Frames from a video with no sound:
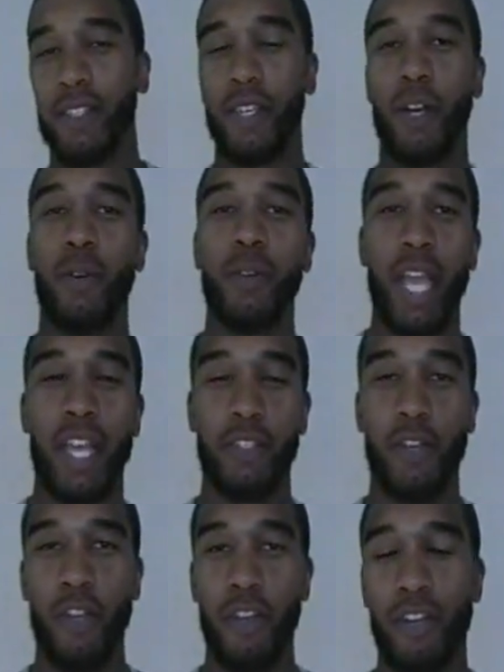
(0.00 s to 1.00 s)
so
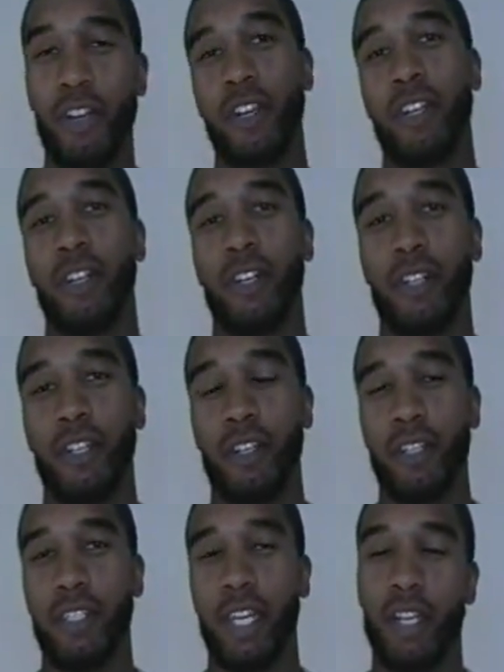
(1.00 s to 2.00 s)
as you heard her on
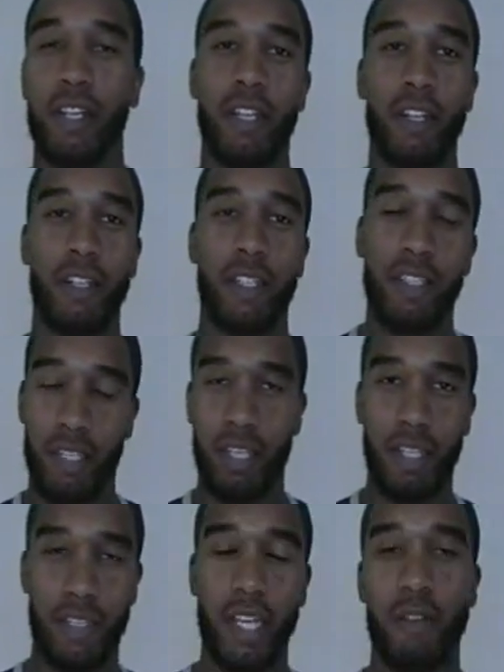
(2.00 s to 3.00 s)
her second in her
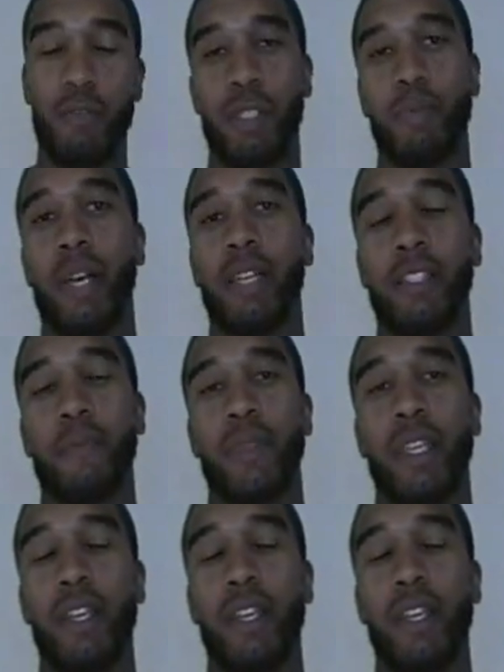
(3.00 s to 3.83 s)
uh, second response,